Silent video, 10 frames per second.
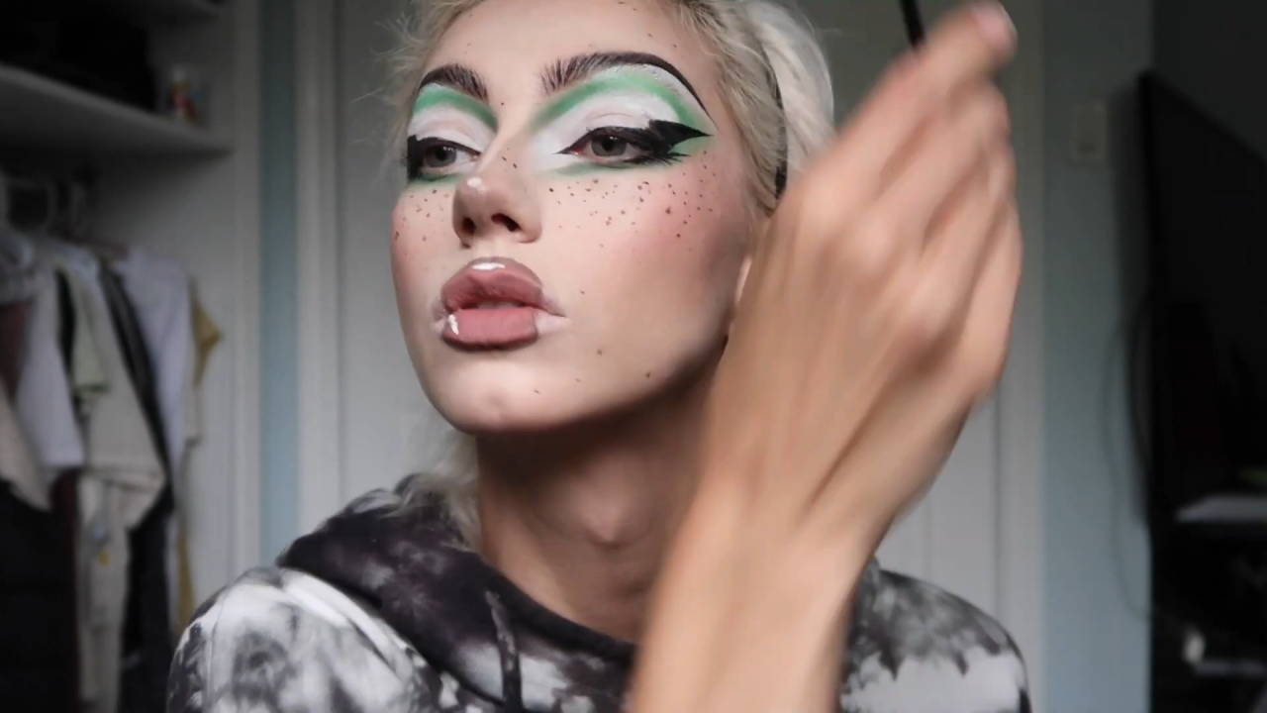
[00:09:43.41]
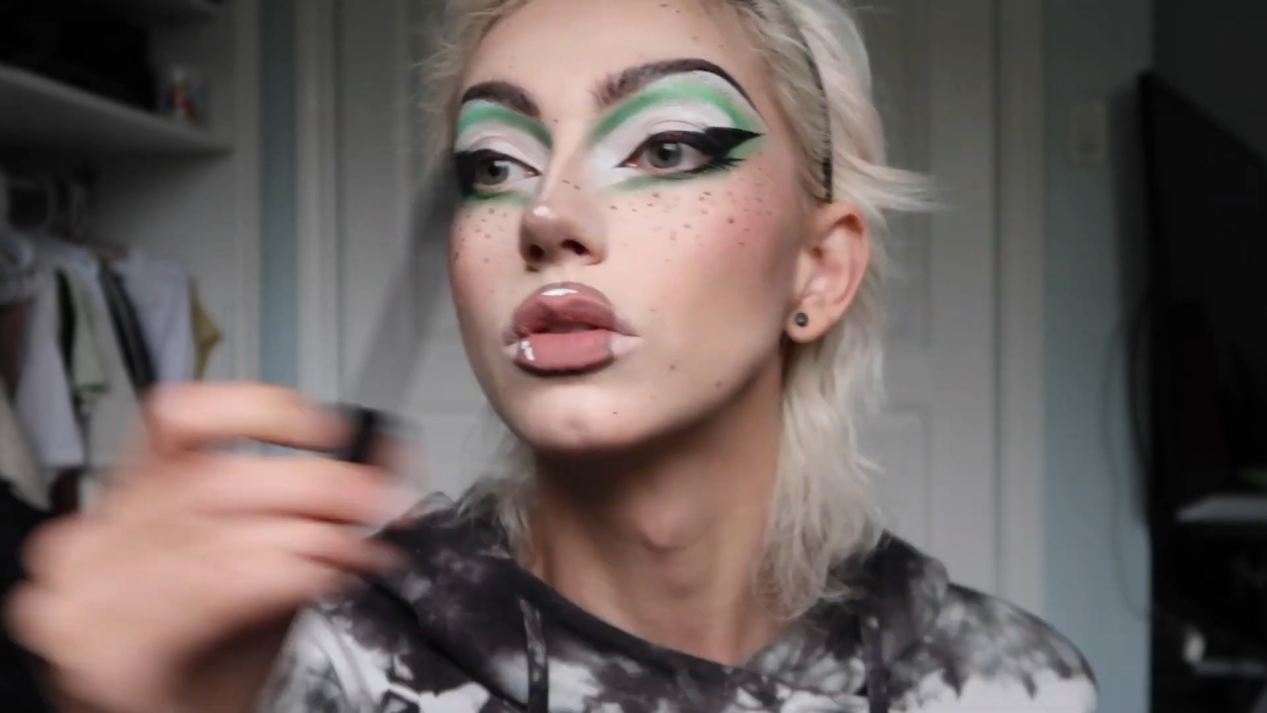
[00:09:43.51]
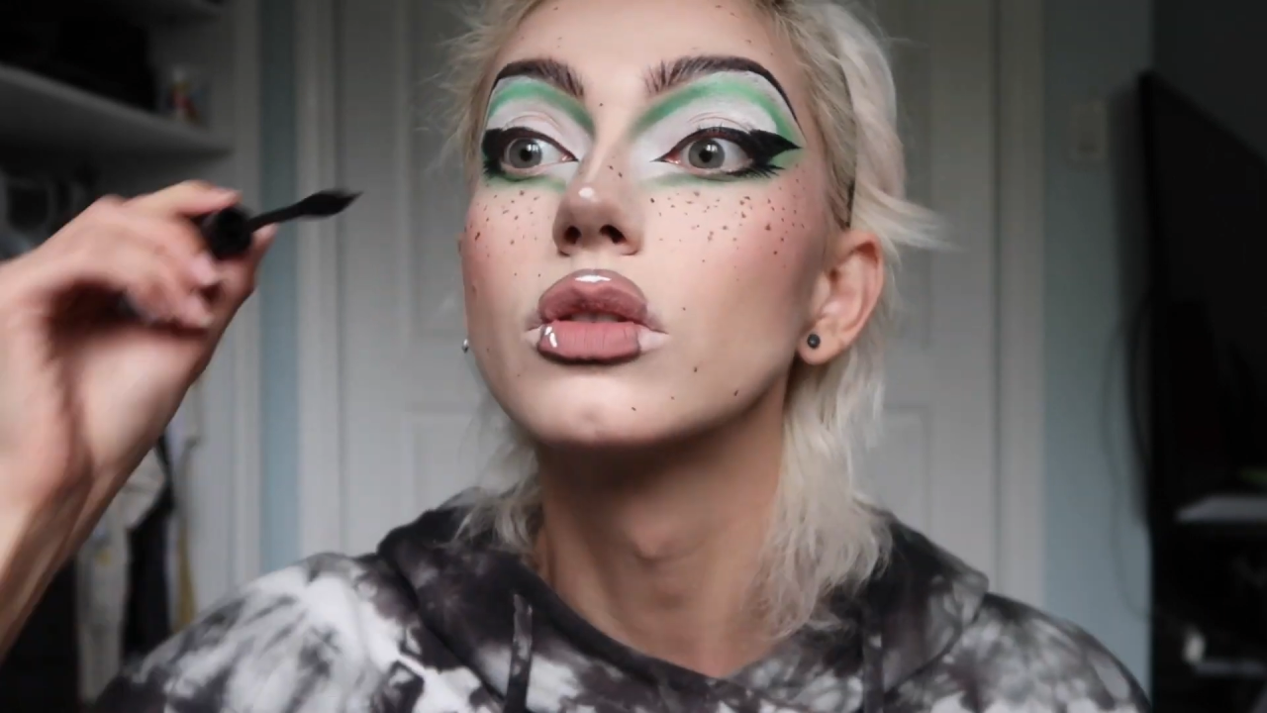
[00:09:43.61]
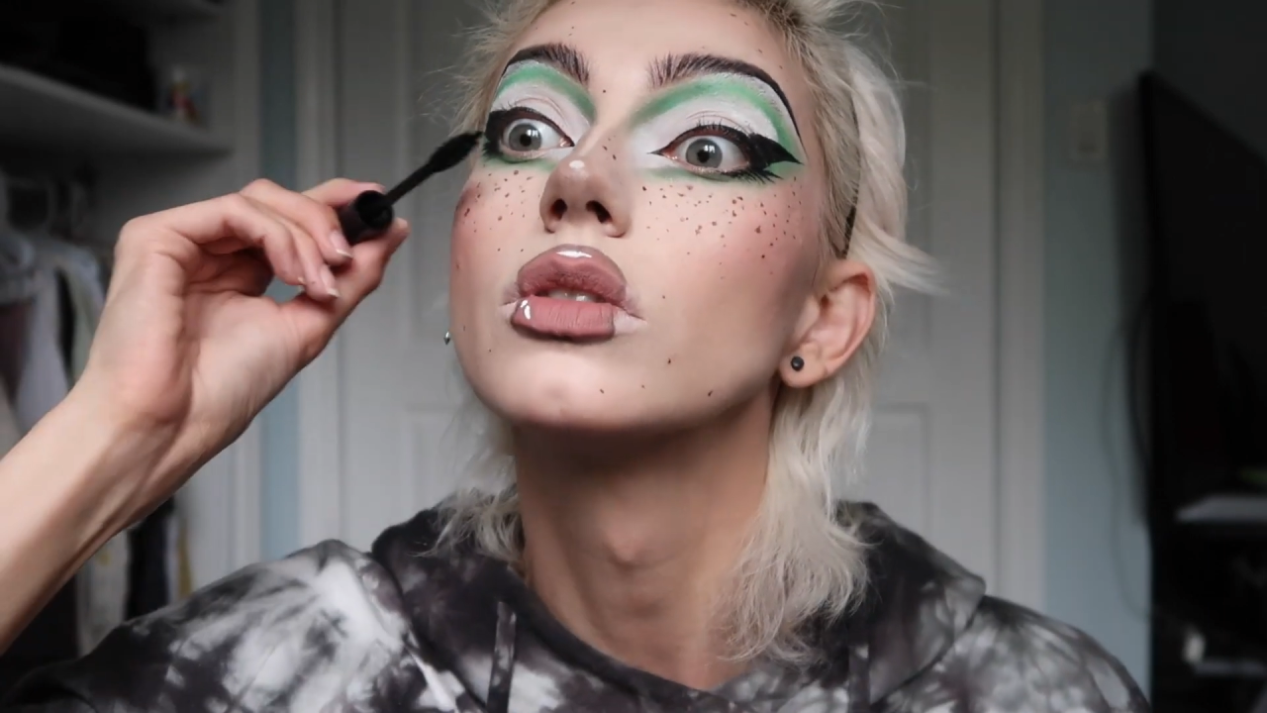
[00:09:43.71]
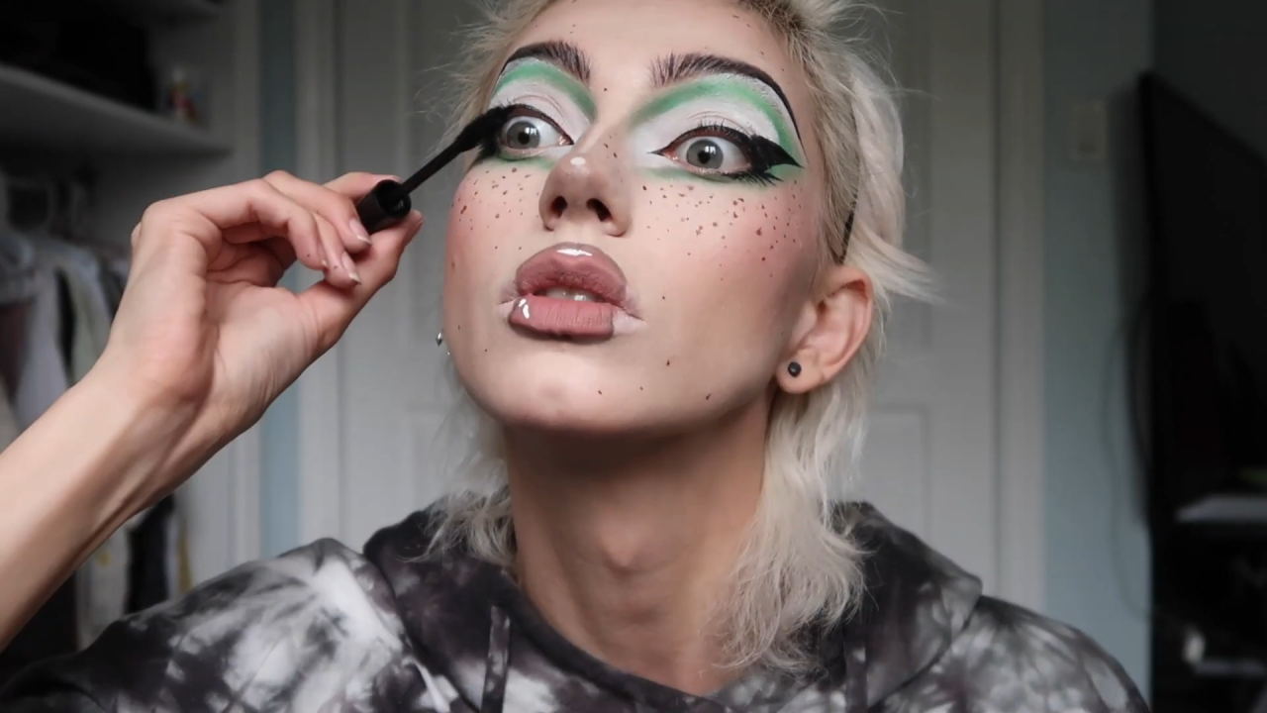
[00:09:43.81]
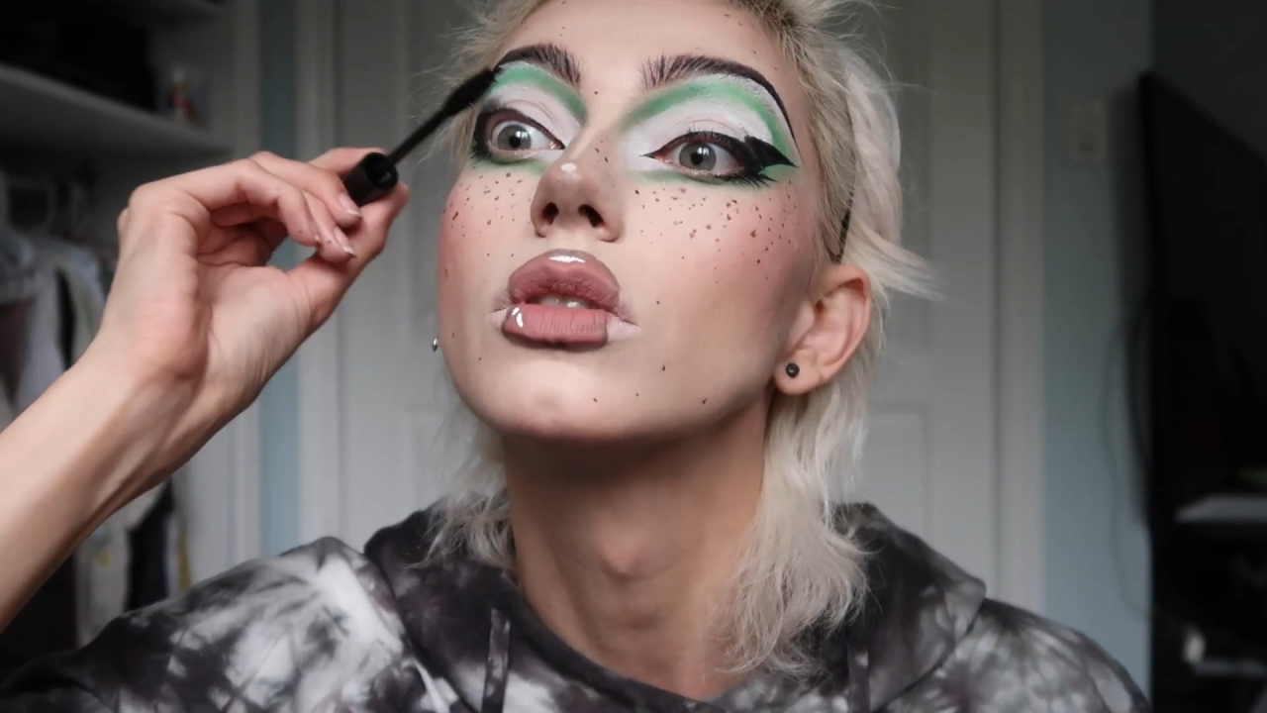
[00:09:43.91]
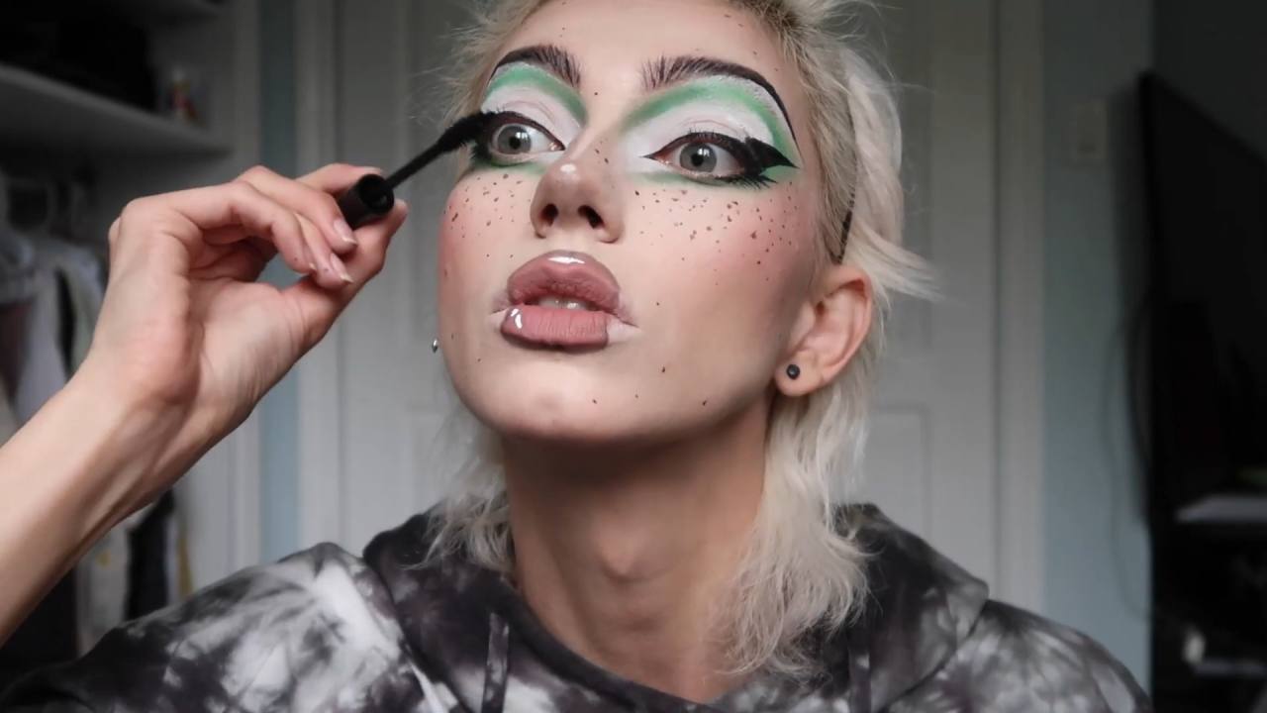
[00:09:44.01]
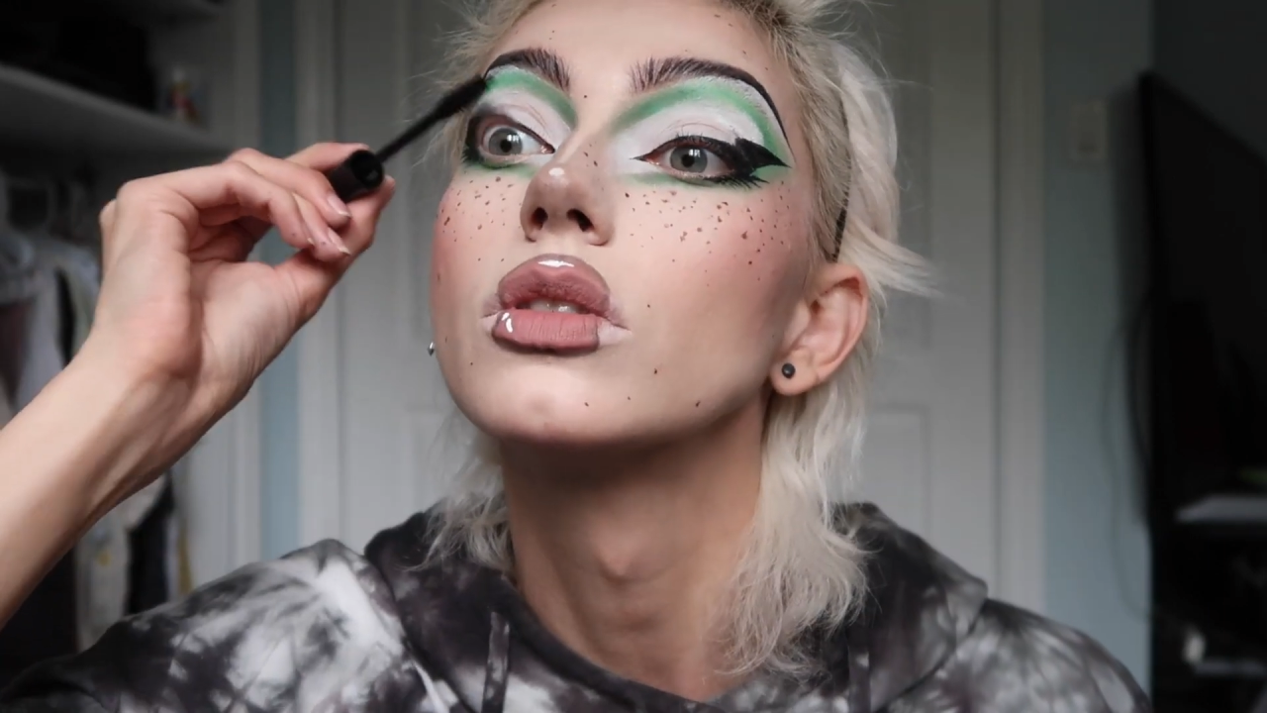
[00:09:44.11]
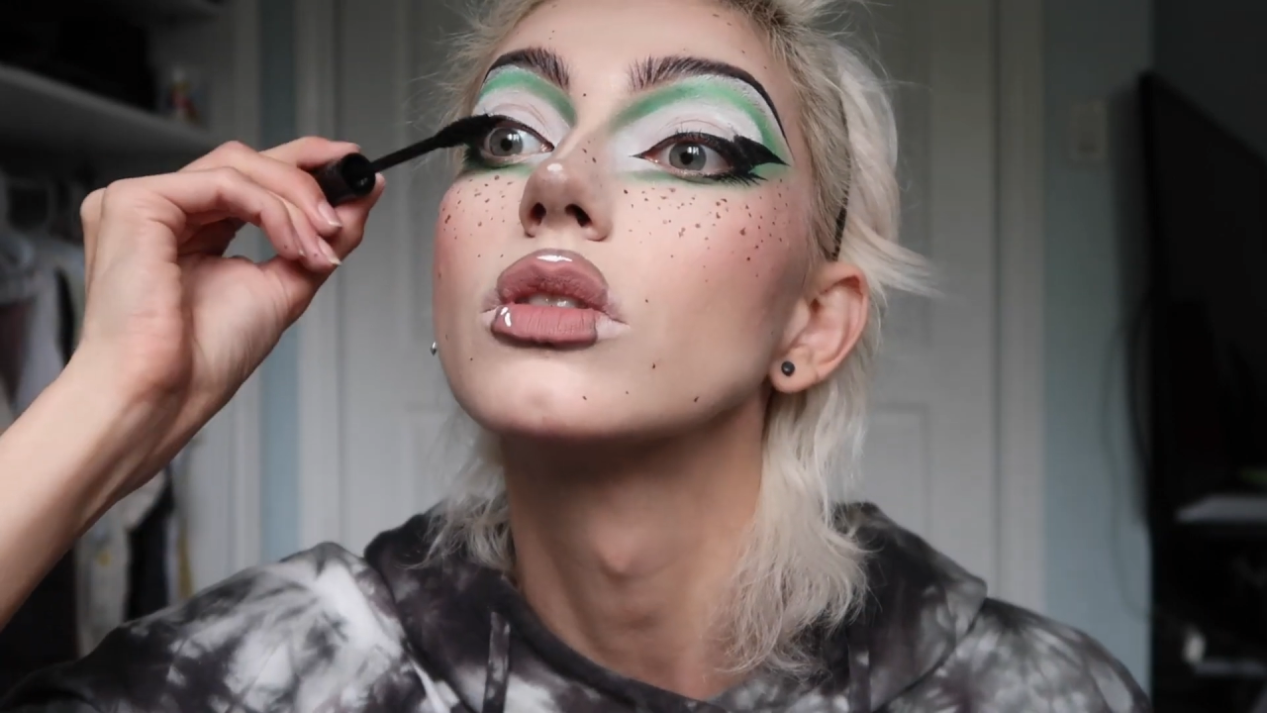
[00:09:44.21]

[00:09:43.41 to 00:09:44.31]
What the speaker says: you can't put on